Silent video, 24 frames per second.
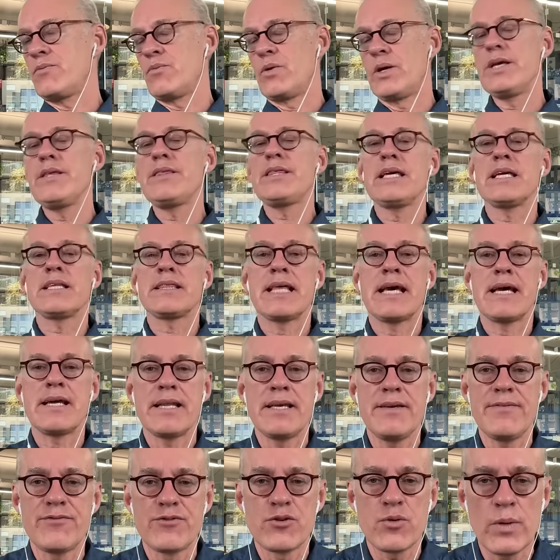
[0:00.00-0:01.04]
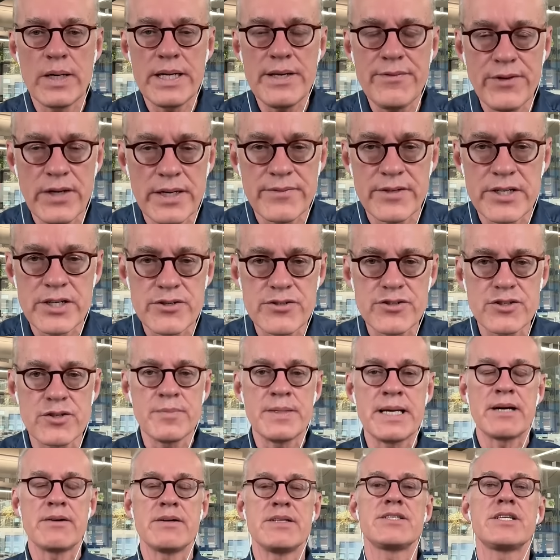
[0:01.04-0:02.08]
What do you think that if 25 years from
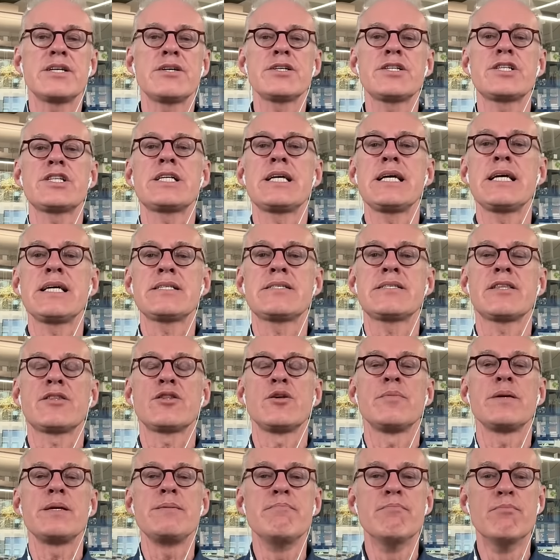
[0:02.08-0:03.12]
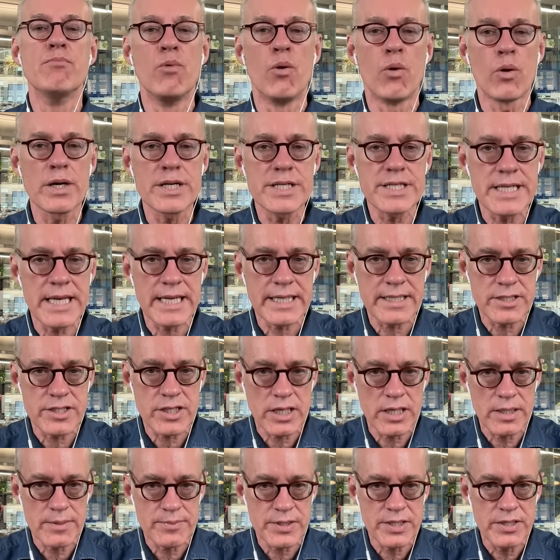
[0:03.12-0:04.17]
now, is there a chance that there'll be more tech
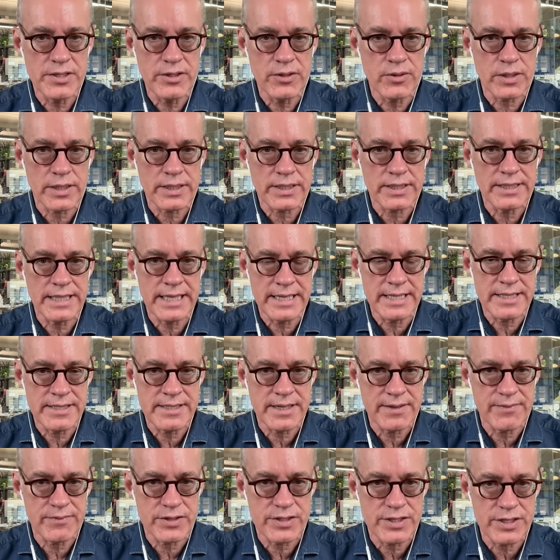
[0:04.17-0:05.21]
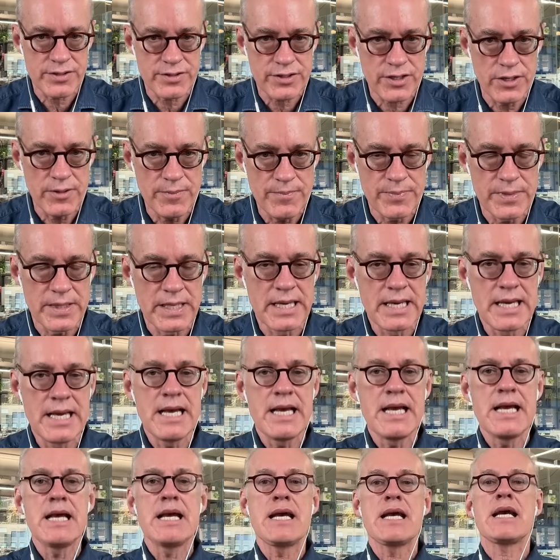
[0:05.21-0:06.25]
jobs in New York than in San Francisco?
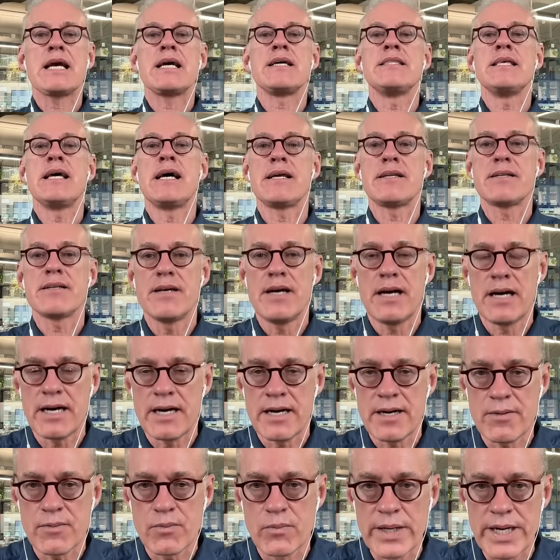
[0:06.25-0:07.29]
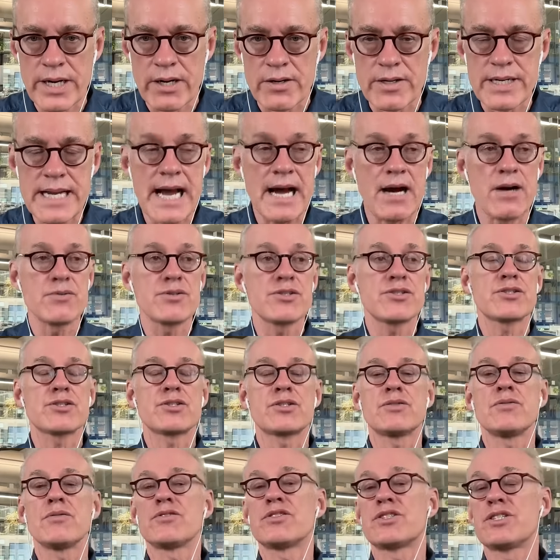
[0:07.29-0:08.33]
And that uh, we are now
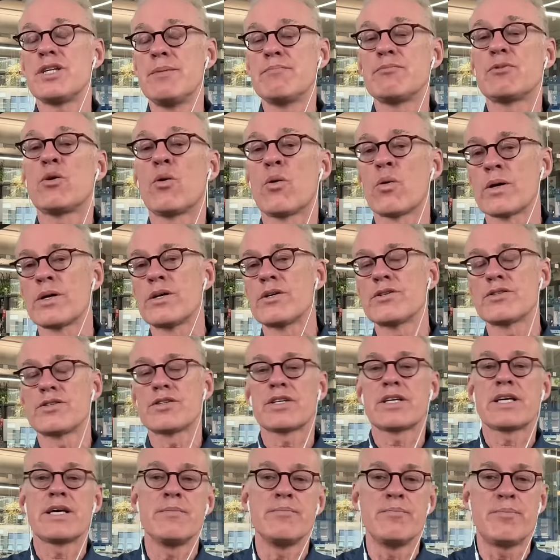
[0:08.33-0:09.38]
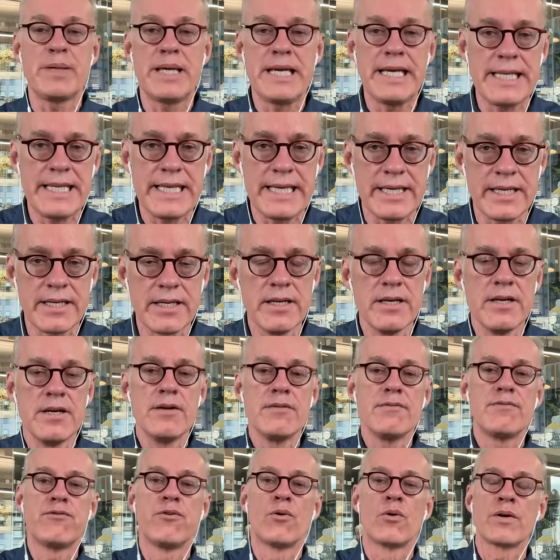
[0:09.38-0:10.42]
some quarters competing
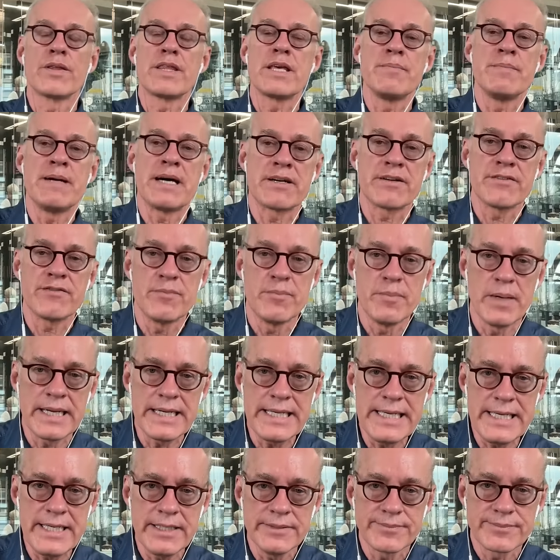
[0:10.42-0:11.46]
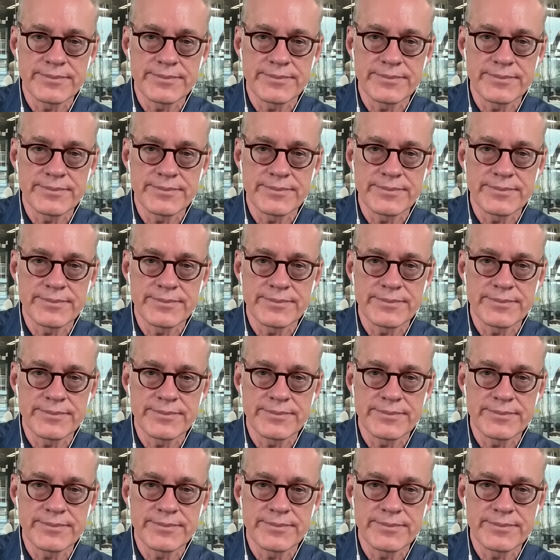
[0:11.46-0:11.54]
for the amount of money?